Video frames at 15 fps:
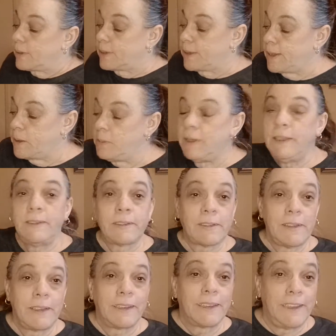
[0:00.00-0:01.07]

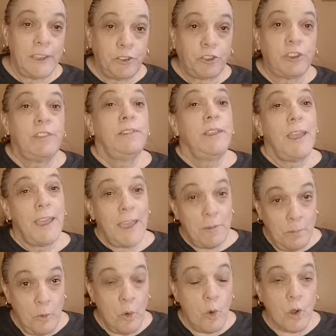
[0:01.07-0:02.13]
Kimmie's Kitchen
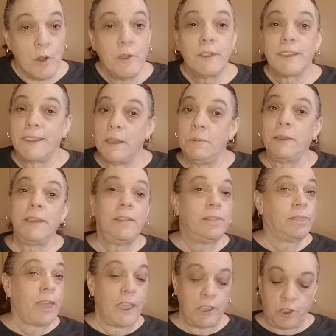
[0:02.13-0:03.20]
and More. Kimmie,
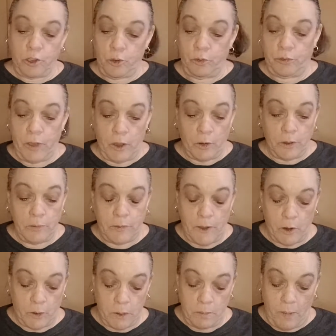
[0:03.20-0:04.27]
thank you very,
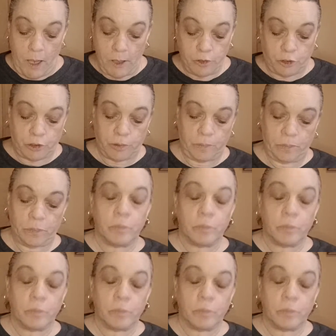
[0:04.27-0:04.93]
very much.